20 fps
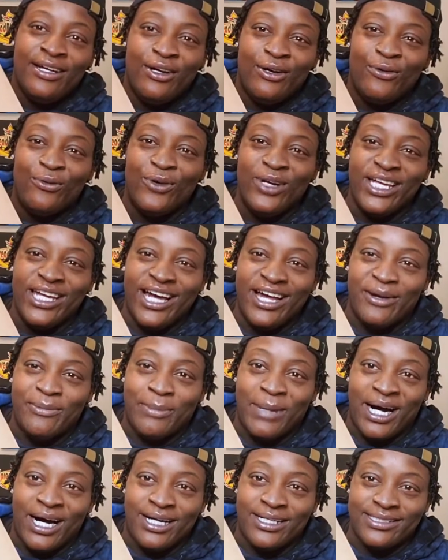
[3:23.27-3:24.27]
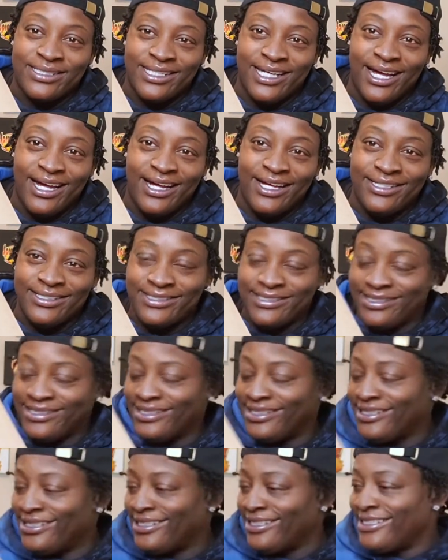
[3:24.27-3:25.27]
We got a box, guys.
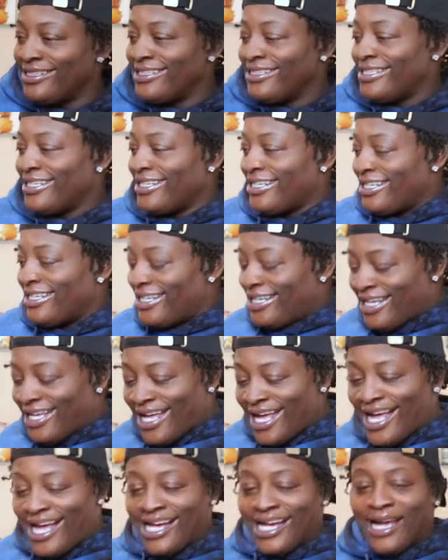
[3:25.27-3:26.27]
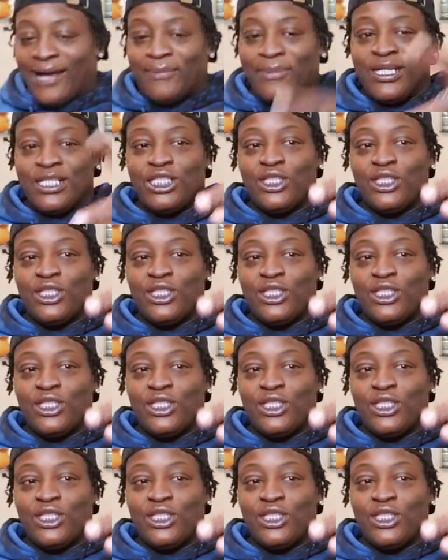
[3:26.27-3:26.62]
I got my